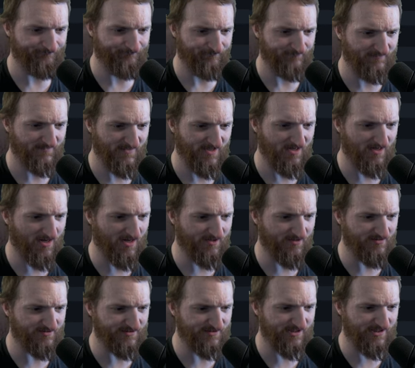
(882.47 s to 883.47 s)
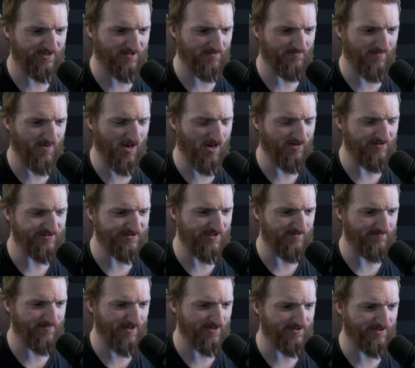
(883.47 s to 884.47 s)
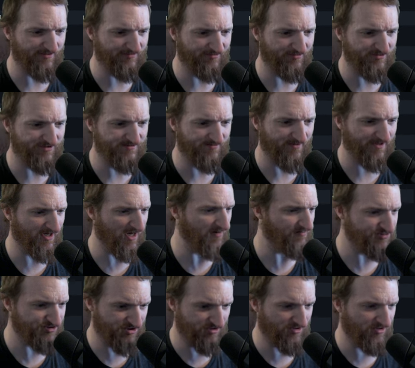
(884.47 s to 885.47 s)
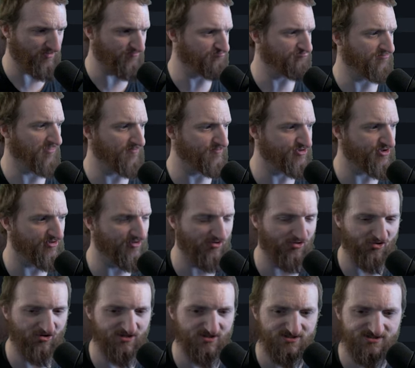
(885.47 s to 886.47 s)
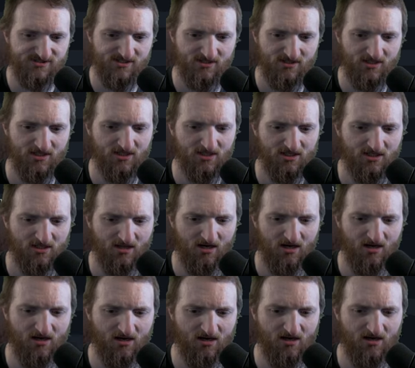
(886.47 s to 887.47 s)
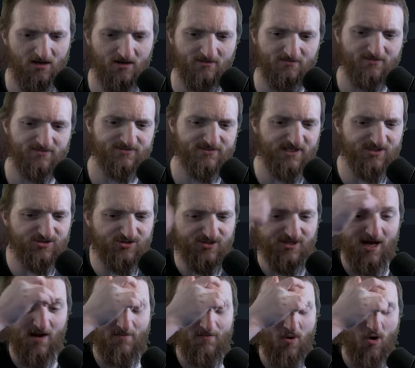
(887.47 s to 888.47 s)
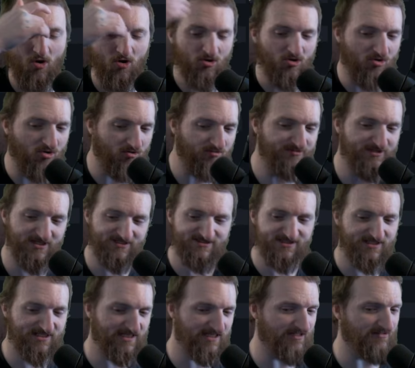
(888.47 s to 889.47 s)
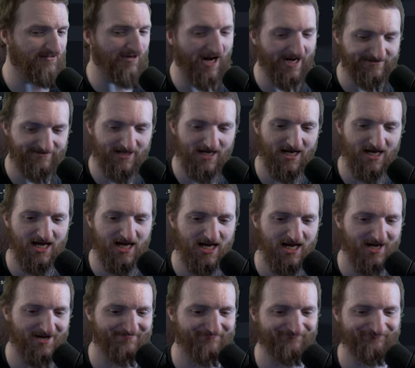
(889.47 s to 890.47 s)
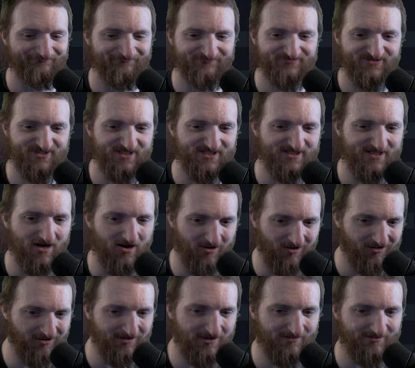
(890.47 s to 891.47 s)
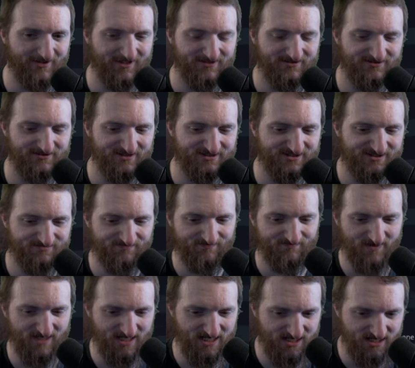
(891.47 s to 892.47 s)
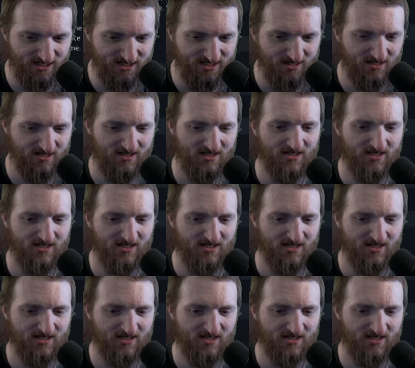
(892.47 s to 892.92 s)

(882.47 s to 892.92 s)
Yeah, I don't see a, I don't see a big difference, but I'm sure, I'm sure there is. Um, then you got particle density, lifetime, just all of it, the speed.